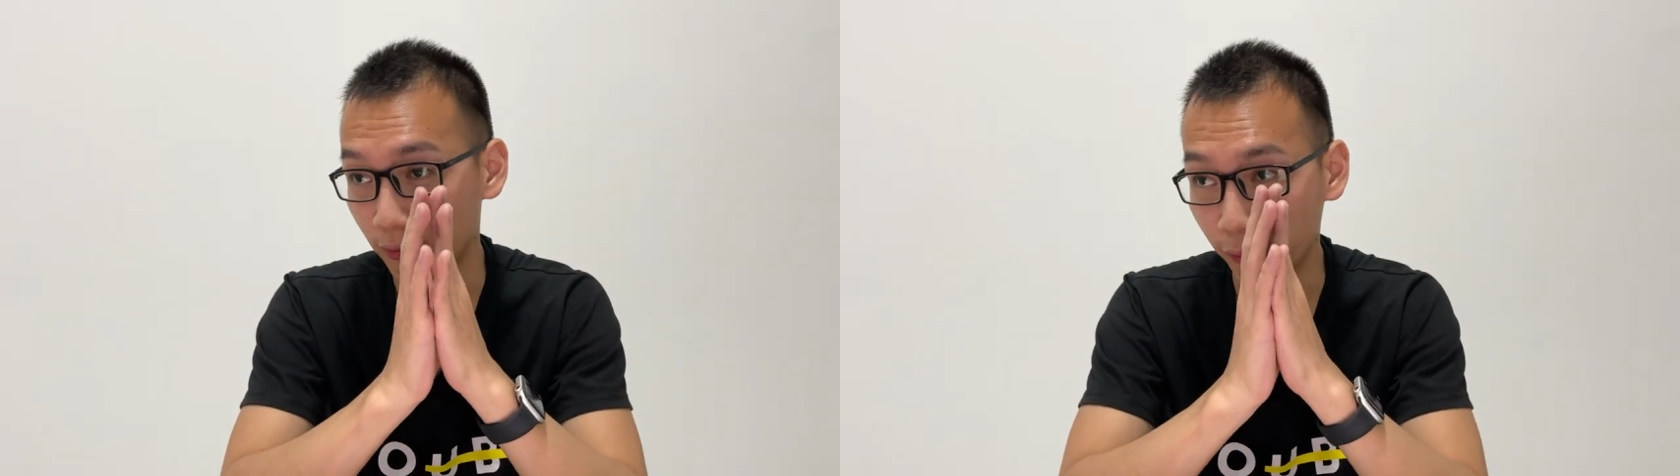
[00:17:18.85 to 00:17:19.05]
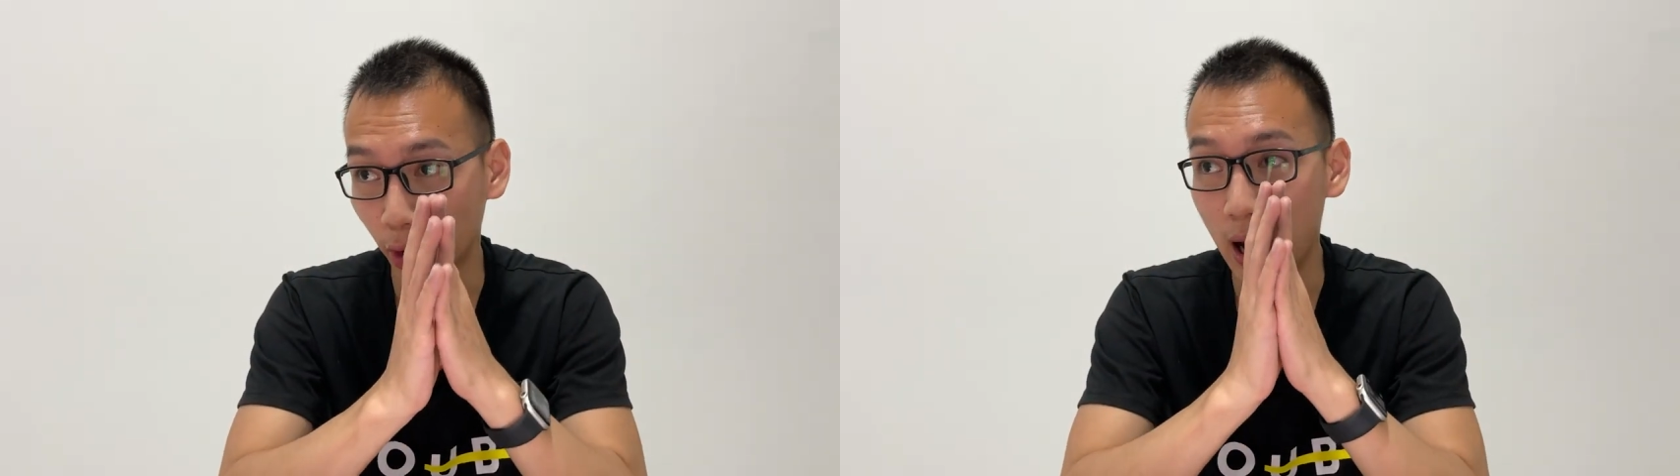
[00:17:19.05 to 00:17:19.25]

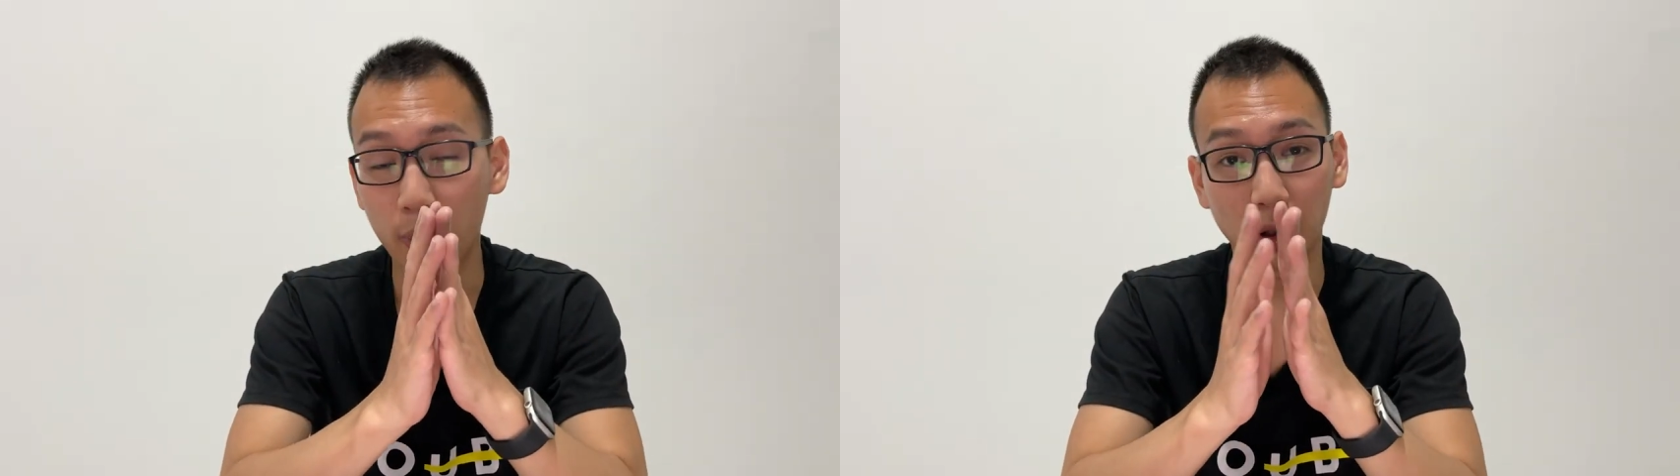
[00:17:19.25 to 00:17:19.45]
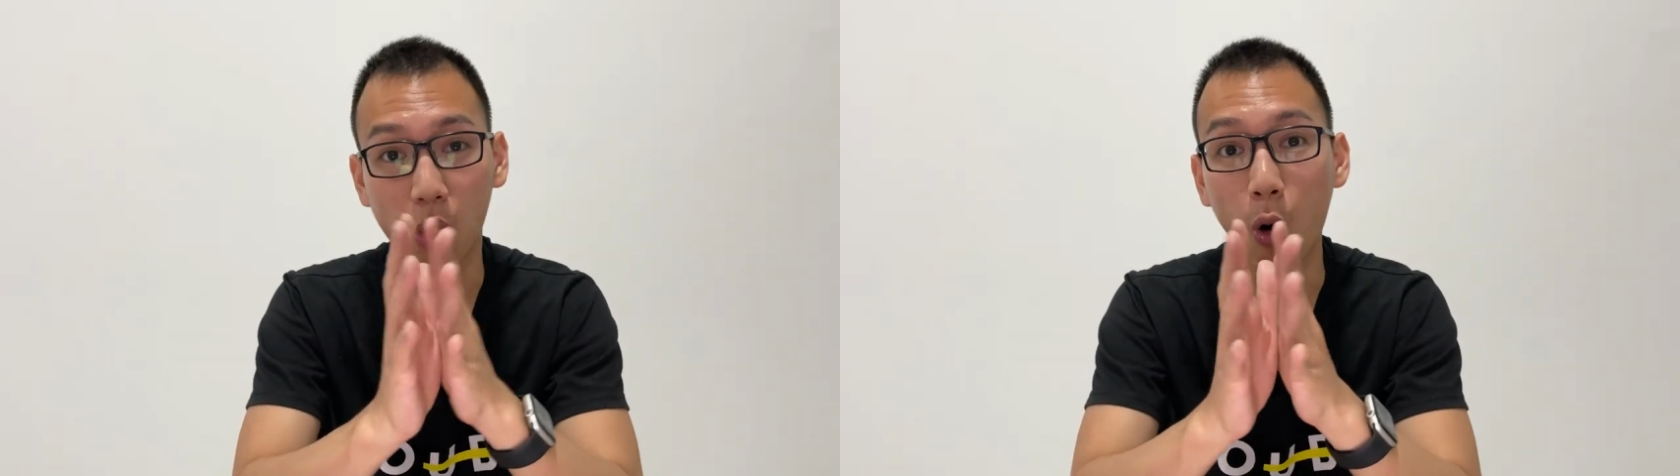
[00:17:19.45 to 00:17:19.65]
for
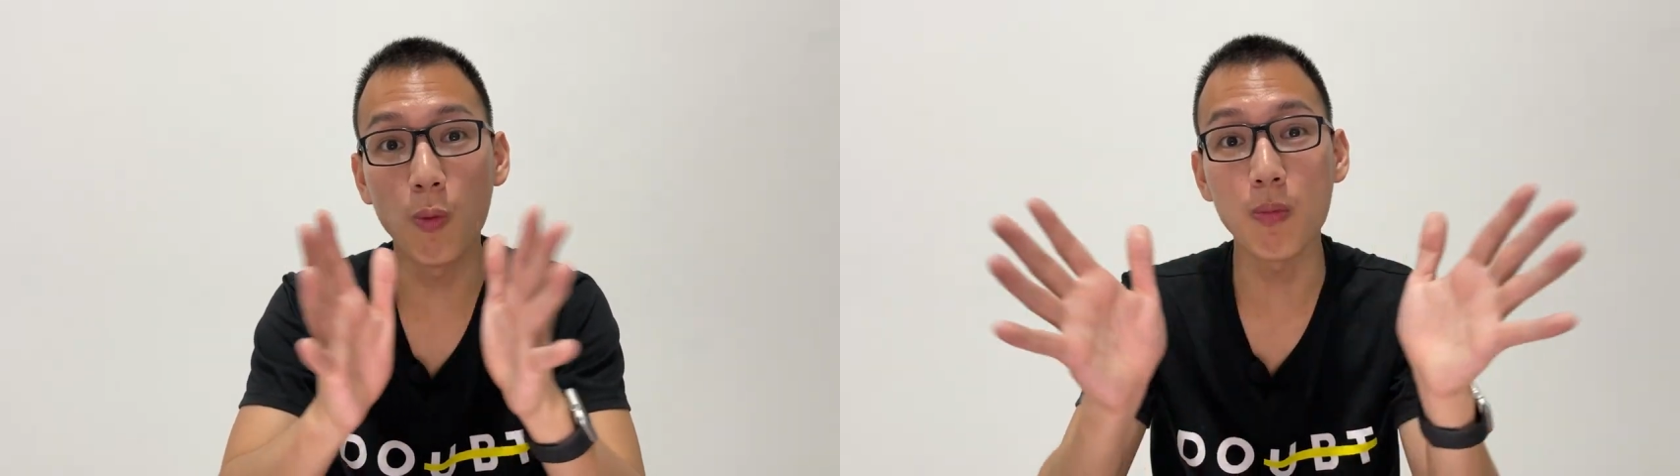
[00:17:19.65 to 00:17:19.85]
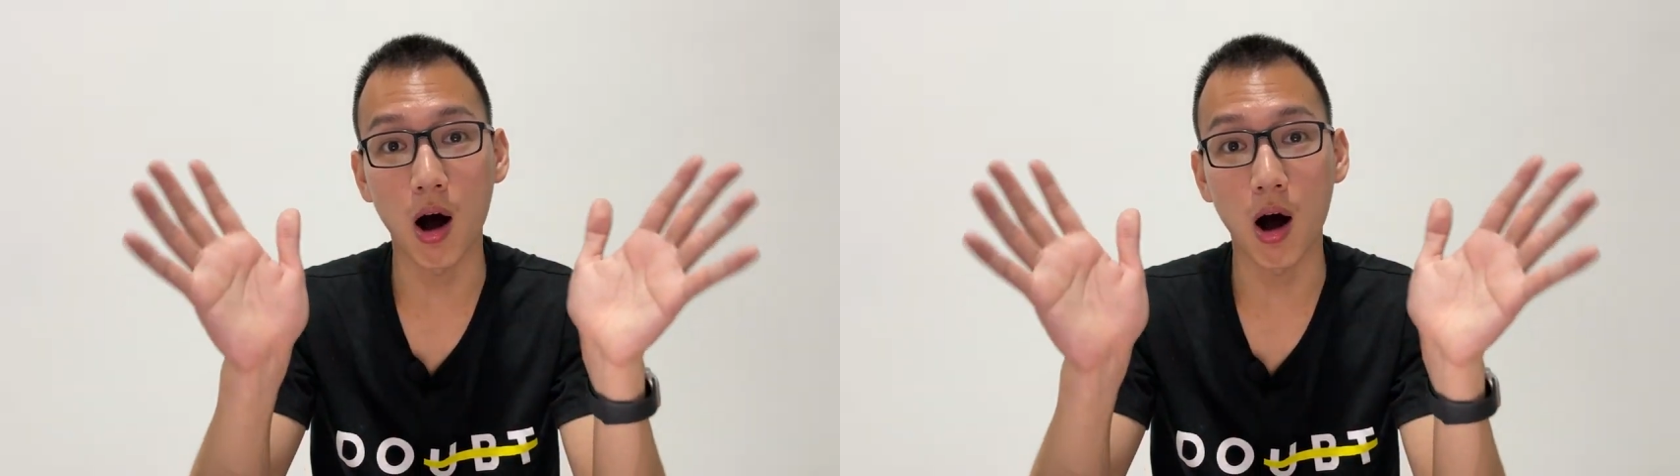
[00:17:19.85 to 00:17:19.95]
our home